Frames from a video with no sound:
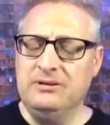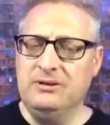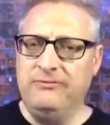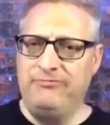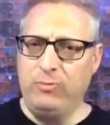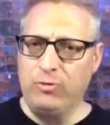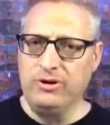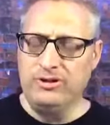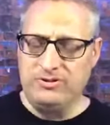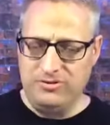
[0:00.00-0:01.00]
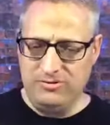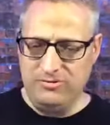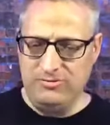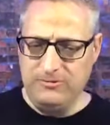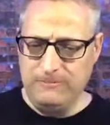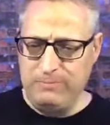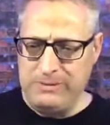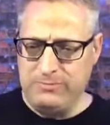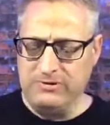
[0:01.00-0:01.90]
afforded to the people